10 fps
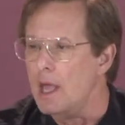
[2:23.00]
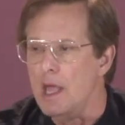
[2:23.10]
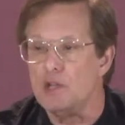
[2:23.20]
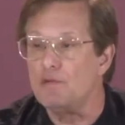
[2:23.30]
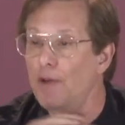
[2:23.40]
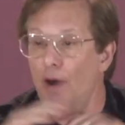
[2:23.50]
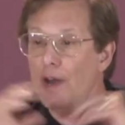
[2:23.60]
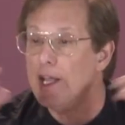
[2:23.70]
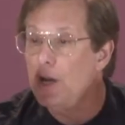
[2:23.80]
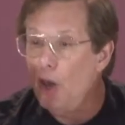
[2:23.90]
is
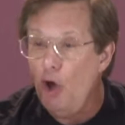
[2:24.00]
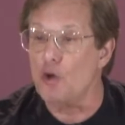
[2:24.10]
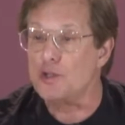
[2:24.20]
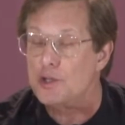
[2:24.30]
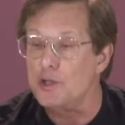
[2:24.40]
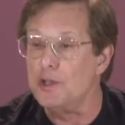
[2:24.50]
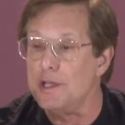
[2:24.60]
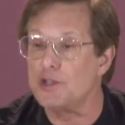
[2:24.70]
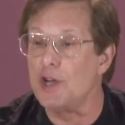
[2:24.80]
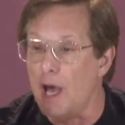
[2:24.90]
very close to
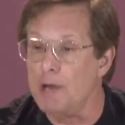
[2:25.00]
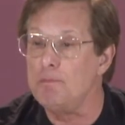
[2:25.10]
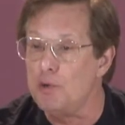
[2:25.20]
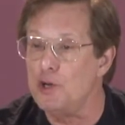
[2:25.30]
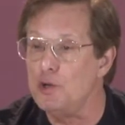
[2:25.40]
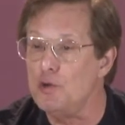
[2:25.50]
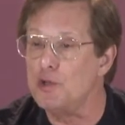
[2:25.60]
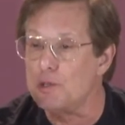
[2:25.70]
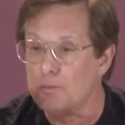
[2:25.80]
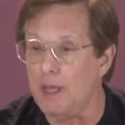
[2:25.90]
this
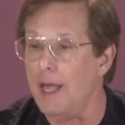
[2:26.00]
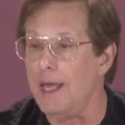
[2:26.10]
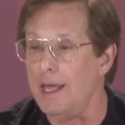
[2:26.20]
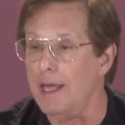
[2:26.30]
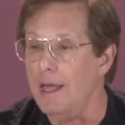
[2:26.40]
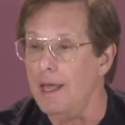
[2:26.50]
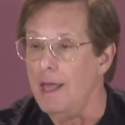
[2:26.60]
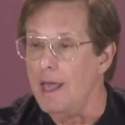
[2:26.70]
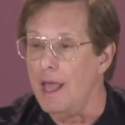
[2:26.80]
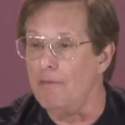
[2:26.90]
unproduced play.
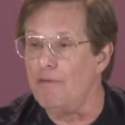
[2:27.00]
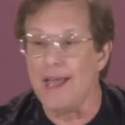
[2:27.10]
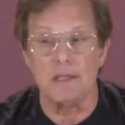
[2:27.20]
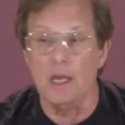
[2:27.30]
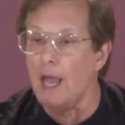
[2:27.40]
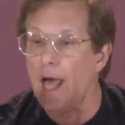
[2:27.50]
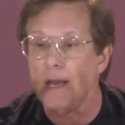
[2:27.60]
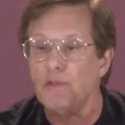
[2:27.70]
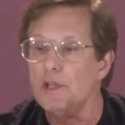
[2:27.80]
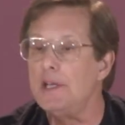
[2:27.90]
In fact, a lot
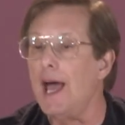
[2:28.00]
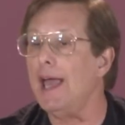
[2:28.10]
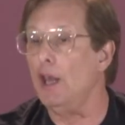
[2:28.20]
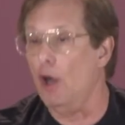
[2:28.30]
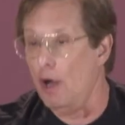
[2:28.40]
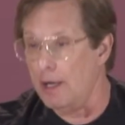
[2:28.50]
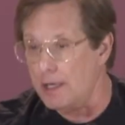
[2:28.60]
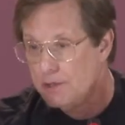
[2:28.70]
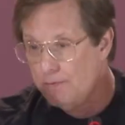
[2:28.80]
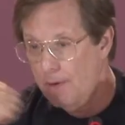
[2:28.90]
of the dialogue
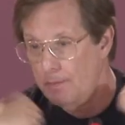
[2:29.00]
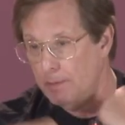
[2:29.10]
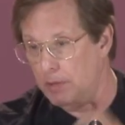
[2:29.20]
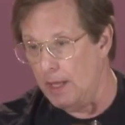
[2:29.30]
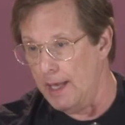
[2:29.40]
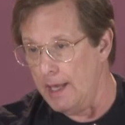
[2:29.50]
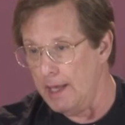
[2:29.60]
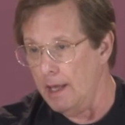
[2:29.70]
is from the play.